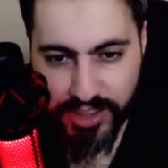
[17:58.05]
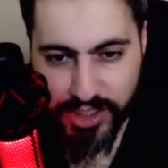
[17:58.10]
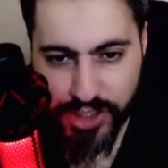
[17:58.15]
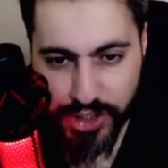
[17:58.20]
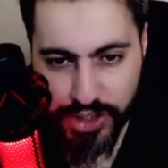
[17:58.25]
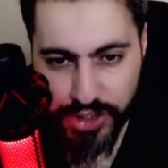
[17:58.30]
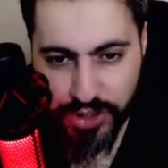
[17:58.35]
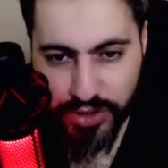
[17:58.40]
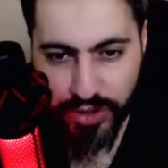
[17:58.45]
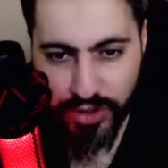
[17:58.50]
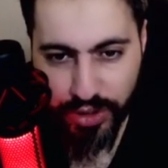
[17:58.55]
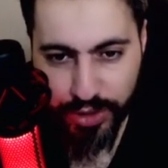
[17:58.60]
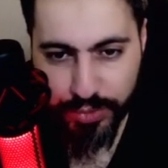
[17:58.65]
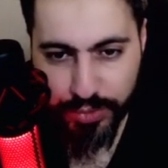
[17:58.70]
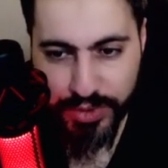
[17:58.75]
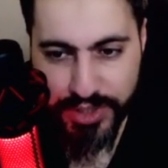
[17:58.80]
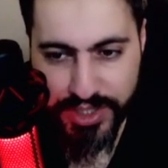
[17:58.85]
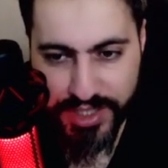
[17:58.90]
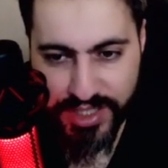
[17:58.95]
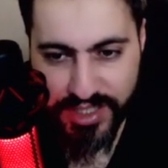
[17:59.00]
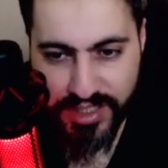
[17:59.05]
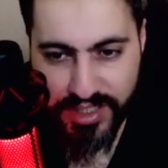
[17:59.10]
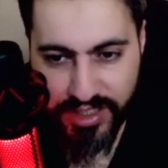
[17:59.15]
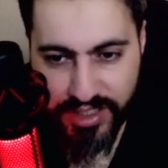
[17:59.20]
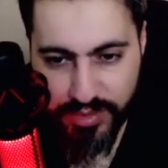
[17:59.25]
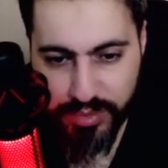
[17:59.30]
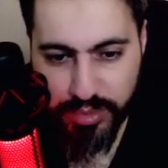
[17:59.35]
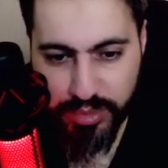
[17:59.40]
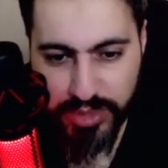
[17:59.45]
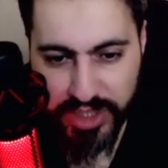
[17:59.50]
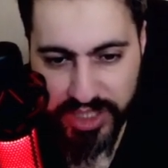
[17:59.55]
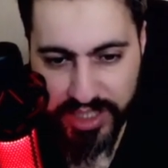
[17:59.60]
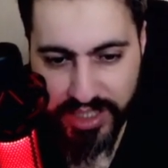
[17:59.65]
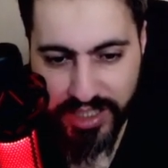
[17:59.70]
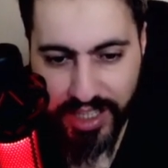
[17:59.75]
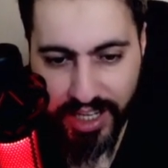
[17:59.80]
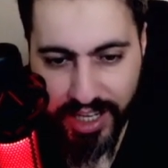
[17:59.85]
should always be